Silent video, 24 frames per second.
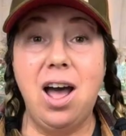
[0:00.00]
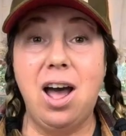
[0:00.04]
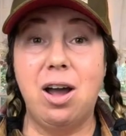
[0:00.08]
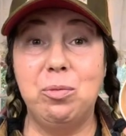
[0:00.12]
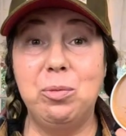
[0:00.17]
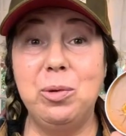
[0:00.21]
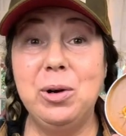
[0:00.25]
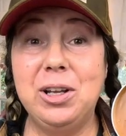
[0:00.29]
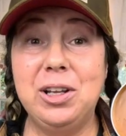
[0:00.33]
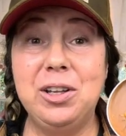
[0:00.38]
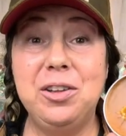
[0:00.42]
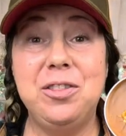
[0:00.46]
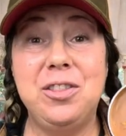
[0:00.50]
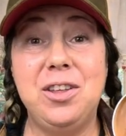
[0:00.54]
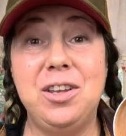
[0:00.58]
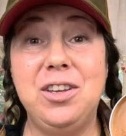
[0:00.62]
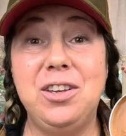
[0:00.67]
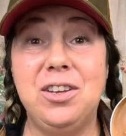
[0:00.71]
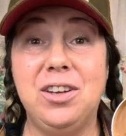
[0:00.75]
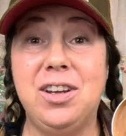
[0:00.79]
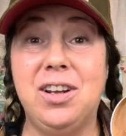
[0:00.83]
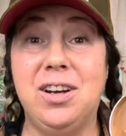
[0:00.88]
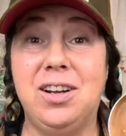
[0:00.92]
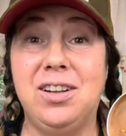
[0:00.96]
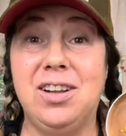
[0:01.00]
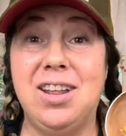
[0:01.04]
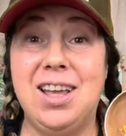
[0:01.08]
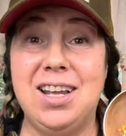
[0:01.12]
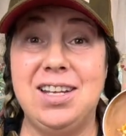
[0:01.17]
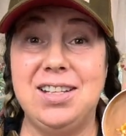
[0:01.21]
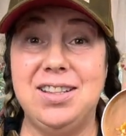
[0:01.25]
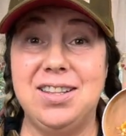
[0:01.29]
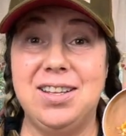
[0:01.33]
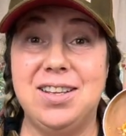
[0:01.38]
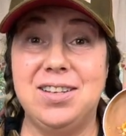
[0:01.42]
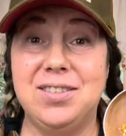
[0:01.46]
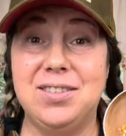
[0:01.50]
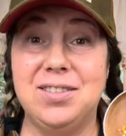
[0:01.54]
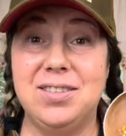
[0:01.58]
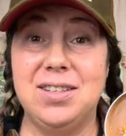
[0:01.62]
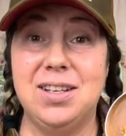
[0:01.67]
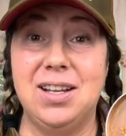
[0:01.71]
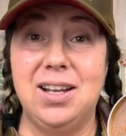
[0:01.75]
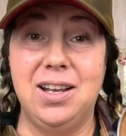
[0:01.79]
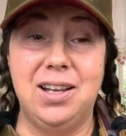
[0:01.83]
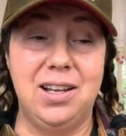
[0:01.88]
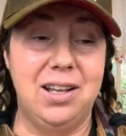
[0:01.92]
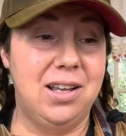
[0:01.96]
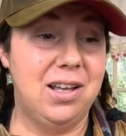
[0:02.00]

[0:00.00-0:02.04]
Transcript: I really think you're gonna like this.